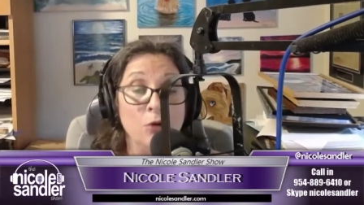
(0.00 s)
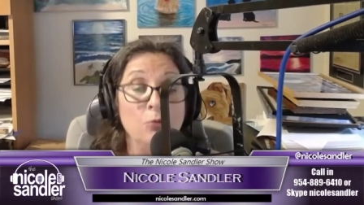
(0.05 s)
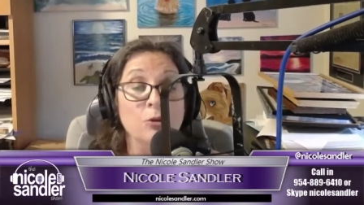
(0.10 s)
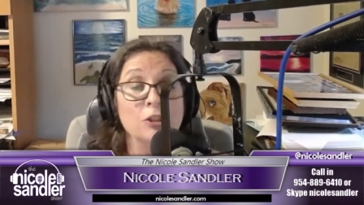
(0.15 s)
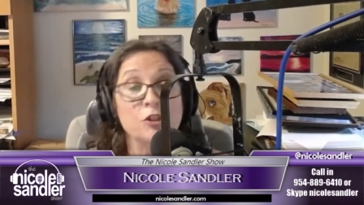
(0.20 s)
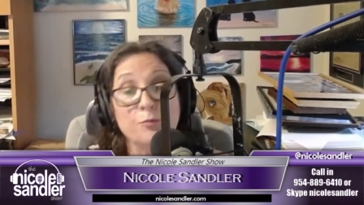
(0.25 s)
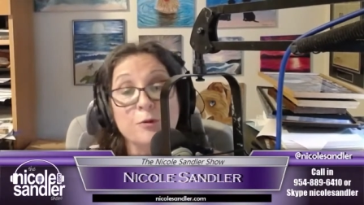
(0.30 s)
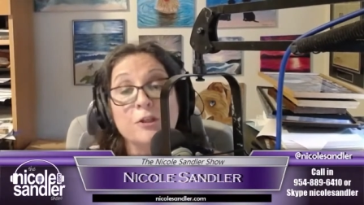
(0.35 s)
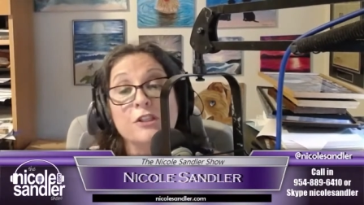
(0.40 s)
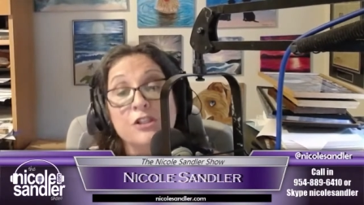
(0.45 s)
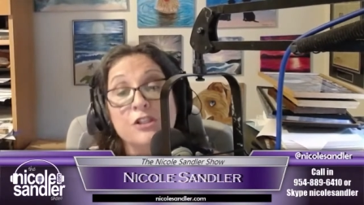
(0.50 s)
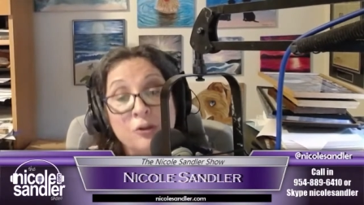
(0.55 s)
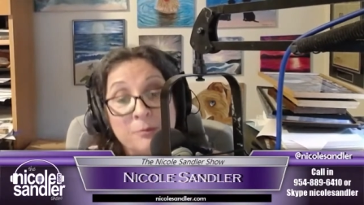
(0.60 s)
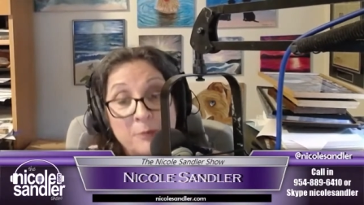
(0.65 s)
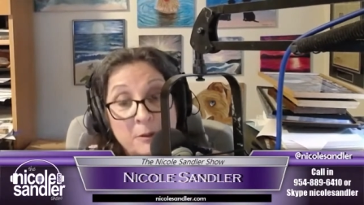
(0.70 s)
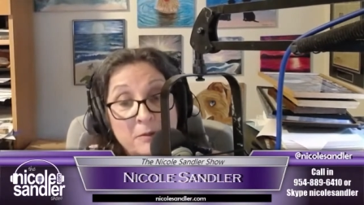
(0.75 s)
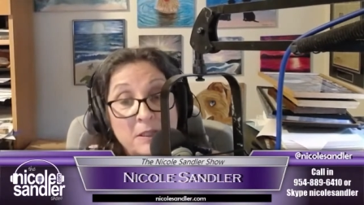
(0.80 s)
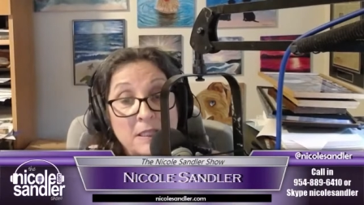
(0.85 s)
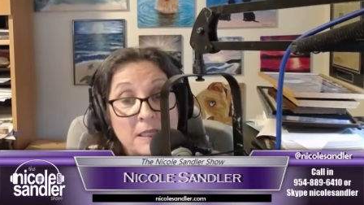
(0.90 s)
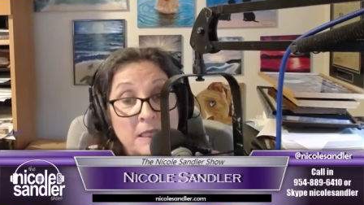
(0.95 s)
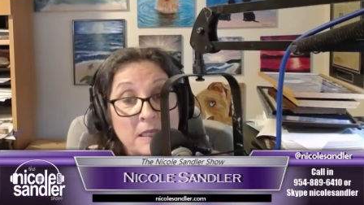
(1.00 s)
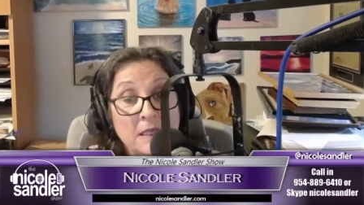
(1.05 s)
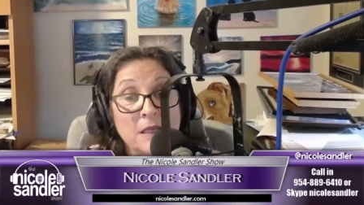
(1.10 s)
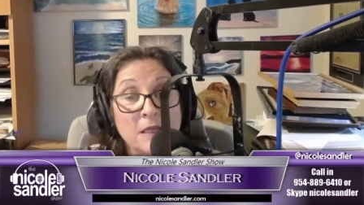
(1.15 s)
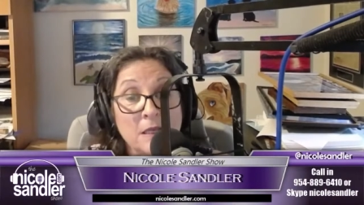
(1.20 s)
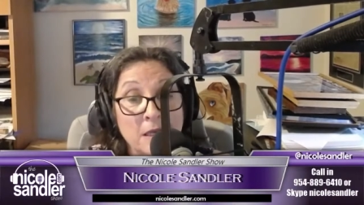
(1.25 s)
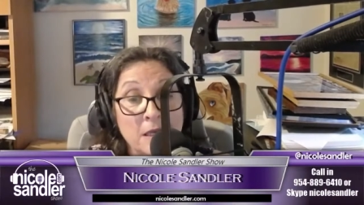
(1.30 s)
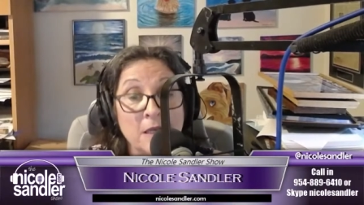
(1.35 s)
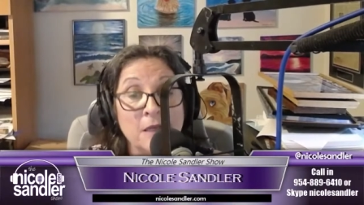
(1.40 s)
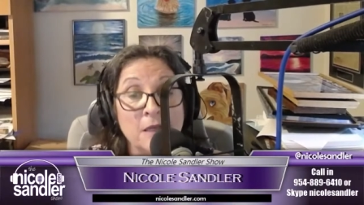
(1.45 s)
which
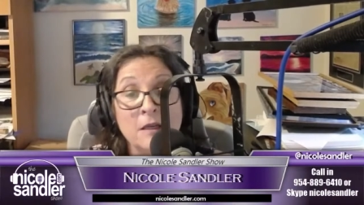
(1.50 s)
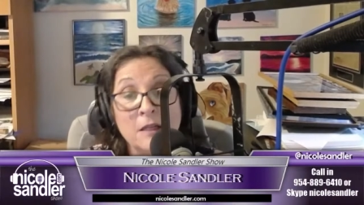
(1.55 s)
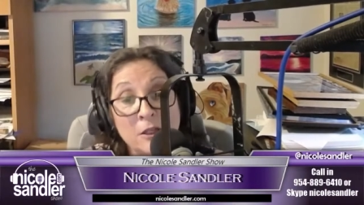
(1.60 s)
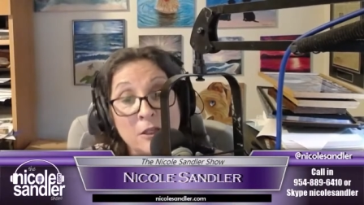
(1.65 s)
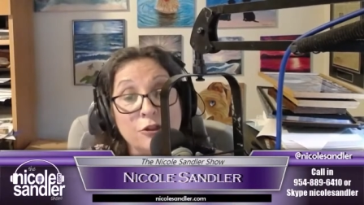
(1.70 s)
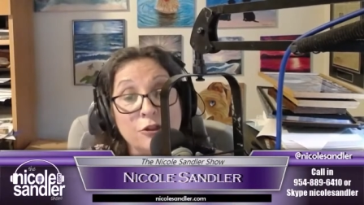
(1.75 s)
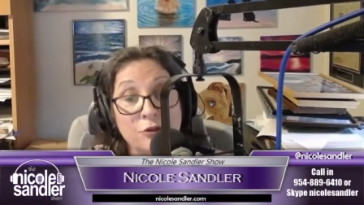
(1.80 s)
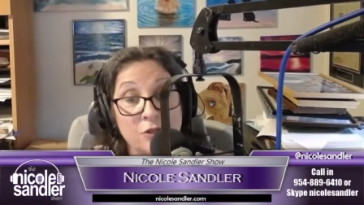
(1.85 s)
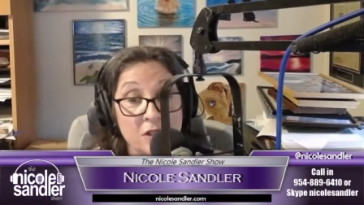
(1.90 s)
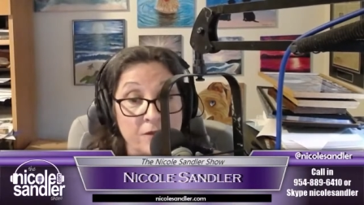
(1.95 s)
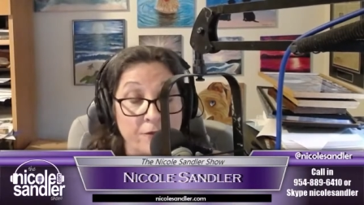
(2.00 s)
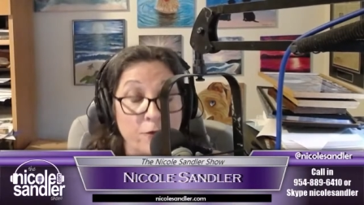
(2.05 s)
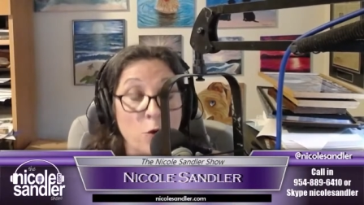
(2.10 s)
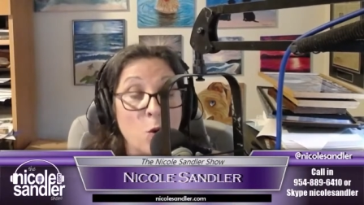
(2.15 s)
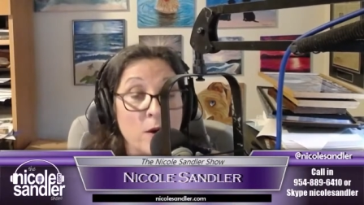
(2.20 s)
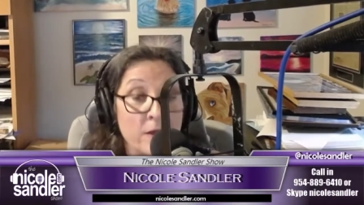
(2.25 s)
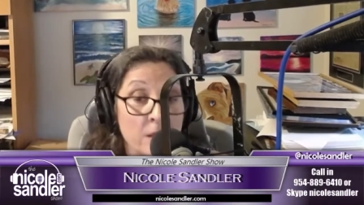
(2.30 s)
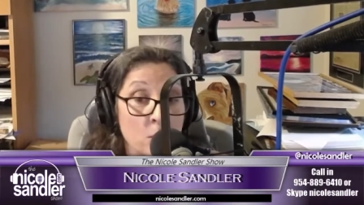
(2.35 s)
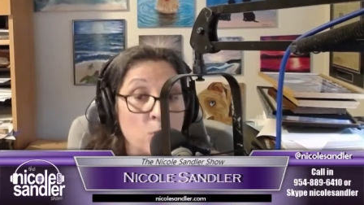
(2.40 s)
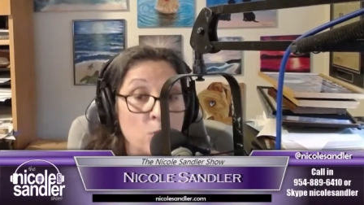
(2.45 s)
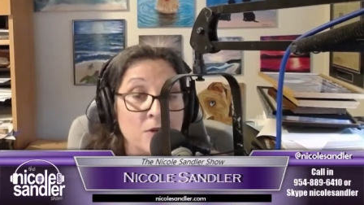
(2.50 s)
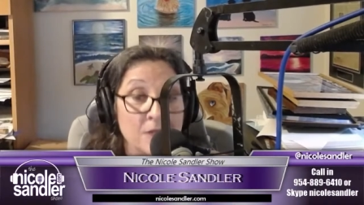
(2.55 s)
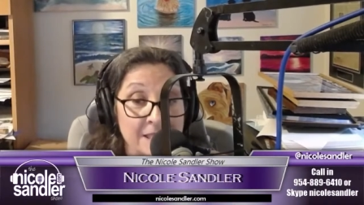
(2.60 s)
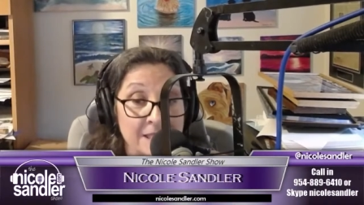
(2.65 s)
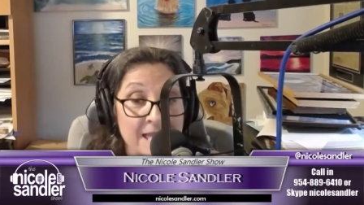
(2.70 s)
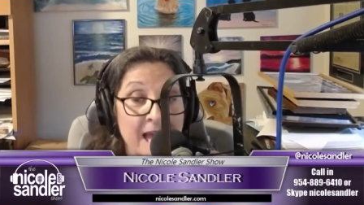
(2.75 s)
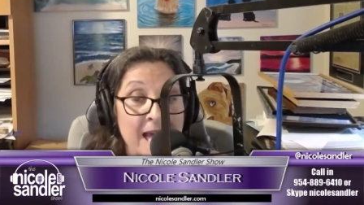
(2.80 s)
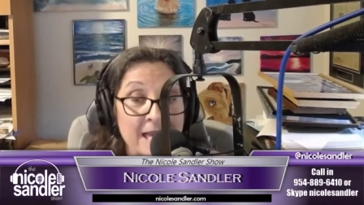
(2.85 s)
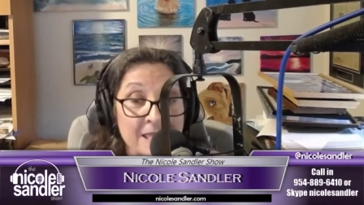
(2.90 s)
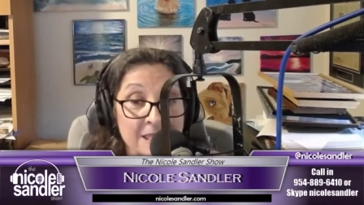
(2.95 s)
presumably in- includes four that were
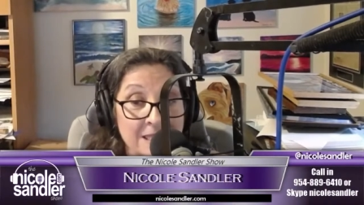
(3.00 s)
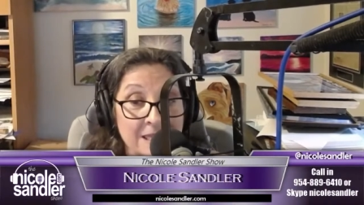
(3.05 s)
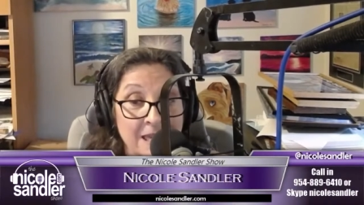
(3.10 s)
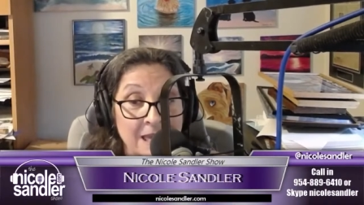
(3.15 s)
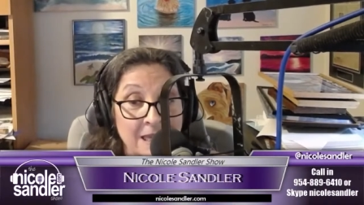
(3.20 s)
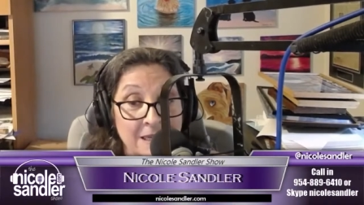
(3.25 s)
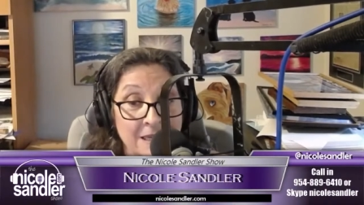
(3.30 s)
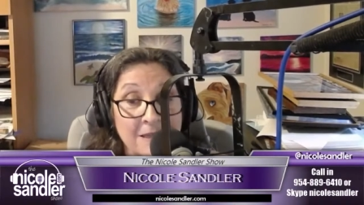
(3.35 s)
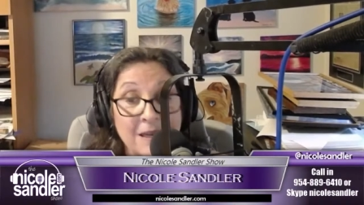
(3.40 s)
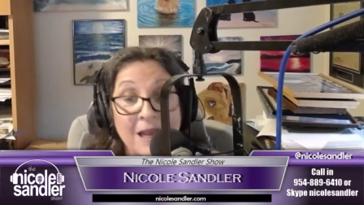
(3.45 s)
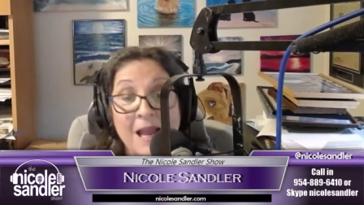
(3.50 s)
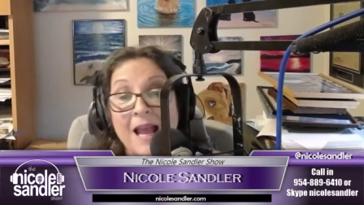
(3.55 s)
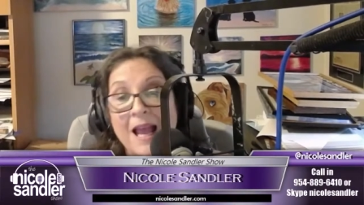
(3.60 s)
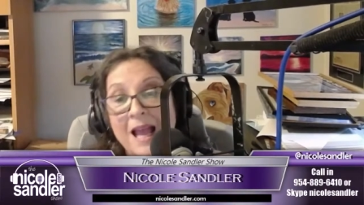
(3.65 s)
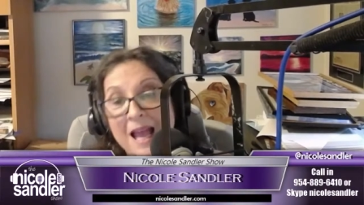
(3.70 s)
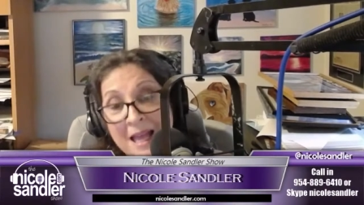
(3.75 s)
assassinated,